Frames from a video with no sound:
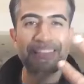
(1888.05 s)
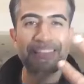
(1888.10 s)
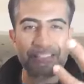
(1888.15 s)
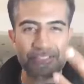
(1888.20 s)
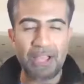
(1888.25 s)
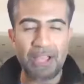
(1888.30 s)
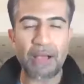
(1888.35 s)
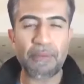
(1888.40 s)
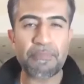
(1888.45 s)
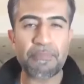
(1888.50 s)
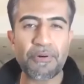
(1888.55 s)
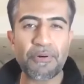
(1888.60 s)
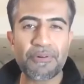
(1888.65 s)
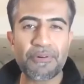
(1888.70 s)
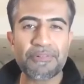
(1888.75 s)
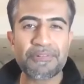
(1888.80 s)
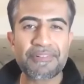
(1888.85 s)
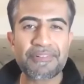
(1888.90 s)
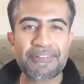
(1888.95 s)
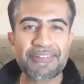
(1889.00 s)

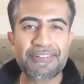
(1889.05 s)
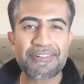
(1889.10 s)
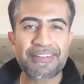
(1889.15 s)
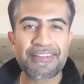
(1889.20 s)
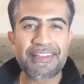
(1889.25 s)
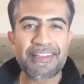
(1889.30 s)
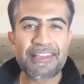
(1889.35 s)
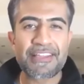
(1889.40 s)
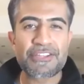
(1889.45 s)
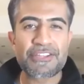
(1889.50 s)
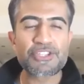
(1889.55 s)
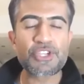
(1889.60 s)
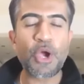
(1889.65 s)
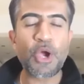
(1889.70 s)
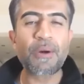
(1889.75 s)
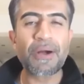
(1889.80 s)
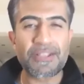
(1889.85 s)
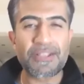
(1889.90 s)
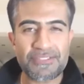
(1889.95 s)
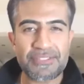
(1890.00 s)
example
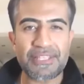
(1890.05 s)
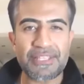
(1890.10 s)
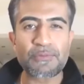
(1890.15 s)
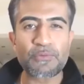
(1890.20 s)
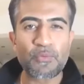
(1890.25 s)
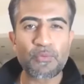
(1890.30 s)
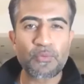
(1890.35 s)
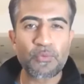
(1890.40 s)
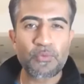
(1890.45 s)
show us that